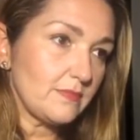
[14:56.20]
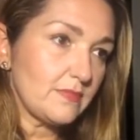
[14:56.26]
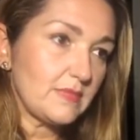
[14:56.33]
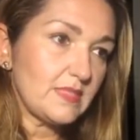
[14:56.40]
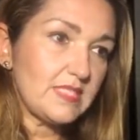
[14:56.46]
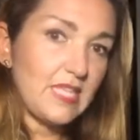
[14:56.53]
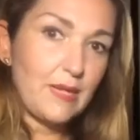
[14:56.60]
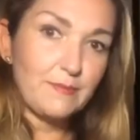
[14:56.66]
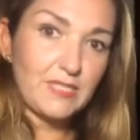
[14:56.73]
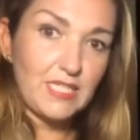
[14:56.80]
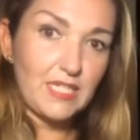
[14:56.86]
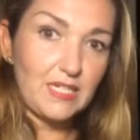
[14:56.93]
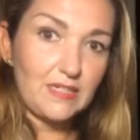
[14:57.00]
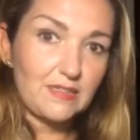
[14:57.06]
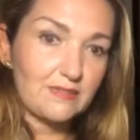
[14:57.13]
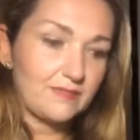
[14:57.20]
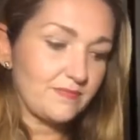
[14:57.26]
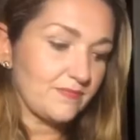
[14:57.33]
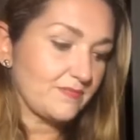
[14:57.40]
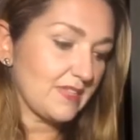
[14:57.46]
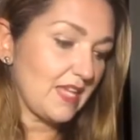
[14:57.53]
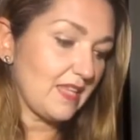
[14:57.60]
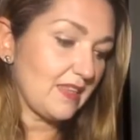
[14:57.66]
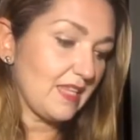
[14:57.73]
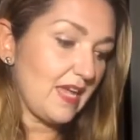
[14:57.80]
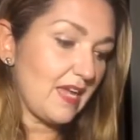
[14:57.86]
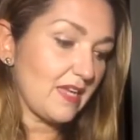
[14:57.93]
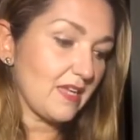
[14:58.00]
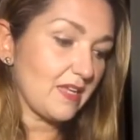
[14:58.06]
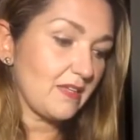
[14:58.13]
tempting and
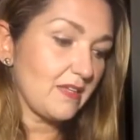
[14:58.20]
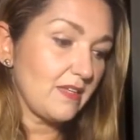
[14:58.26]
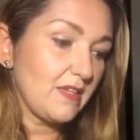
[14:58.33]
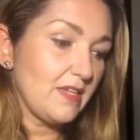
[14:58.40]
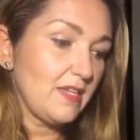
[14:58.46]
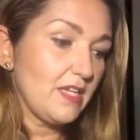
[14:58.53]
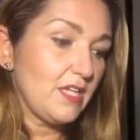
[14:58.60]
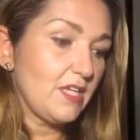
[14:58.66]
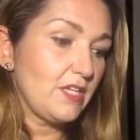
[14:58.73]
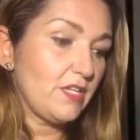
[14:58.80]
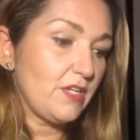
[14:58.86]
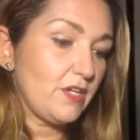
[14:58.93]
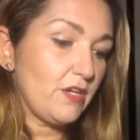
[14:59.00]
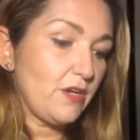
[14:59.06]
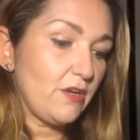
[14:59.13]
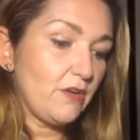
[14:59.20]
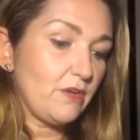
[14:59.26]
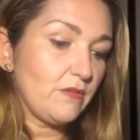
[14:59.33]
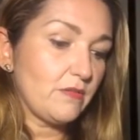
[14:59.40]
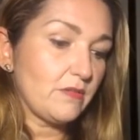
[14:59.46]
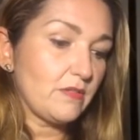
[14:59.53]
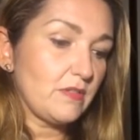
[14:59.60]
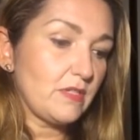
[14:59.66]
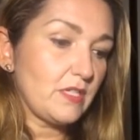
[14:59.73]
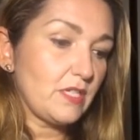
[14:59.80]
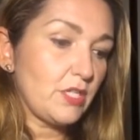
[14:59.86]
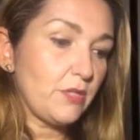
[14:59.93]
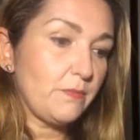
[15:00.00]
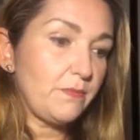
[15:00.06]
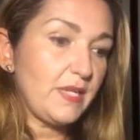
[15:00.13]
that, you know,
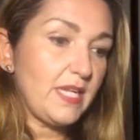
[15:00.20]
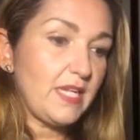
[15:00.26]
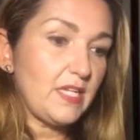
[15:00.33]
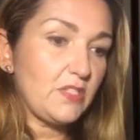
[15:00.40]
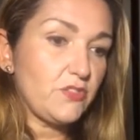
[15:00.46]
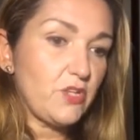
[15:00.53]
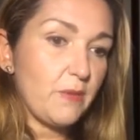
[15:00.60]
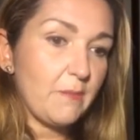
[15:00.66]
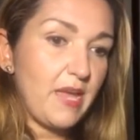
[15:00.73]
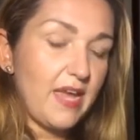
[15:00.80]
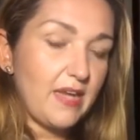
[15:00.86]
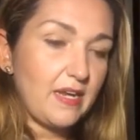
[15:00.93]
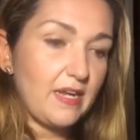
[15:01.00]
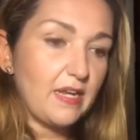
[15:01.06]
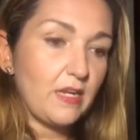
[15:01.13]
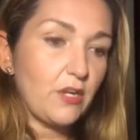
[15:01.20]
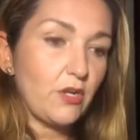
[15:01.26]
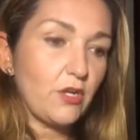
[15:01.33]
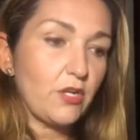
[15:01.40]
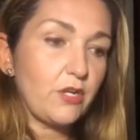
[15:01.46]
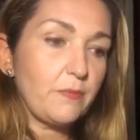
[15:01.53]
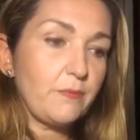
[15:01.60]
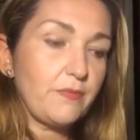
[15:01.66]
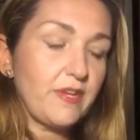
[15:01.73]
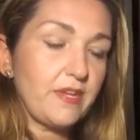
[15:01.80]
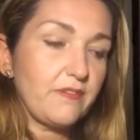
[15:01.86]
could be dramatic or could bring